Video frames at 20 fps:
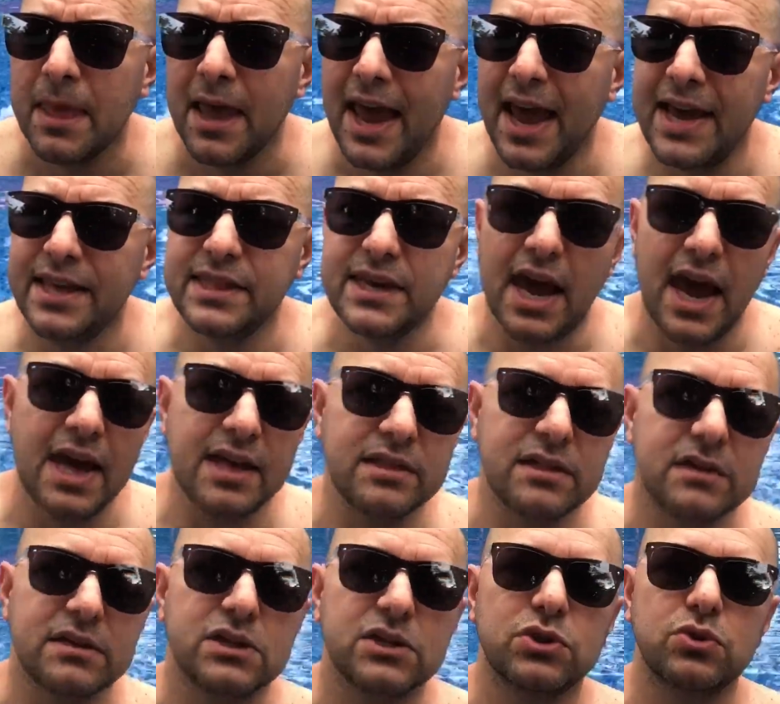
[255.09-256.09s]
Any
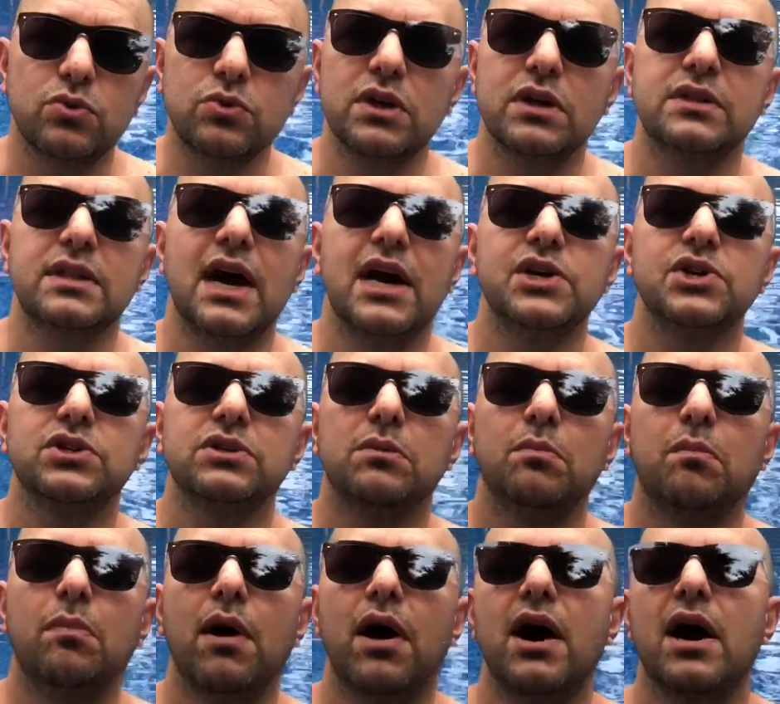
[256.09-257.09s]
entrance to the national
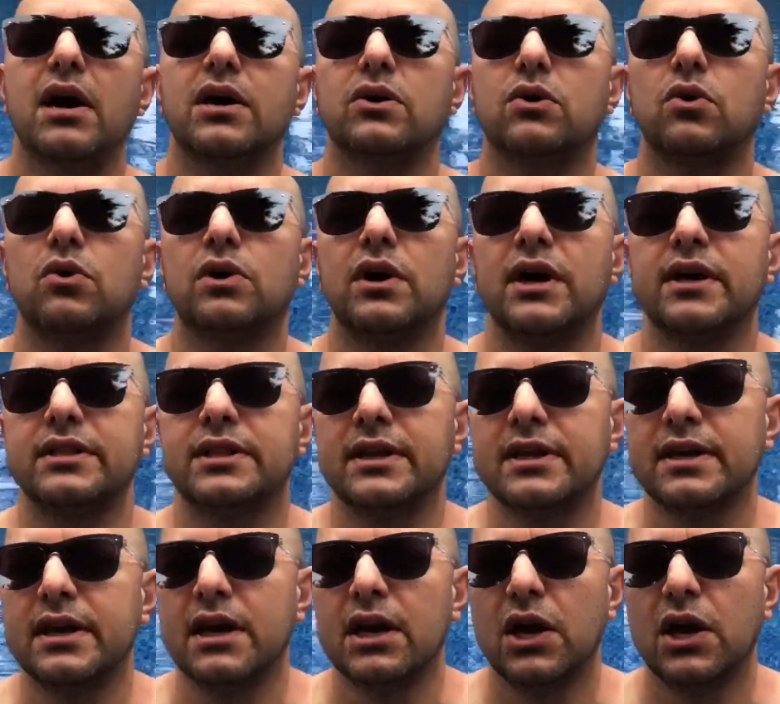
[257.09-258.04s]
park or any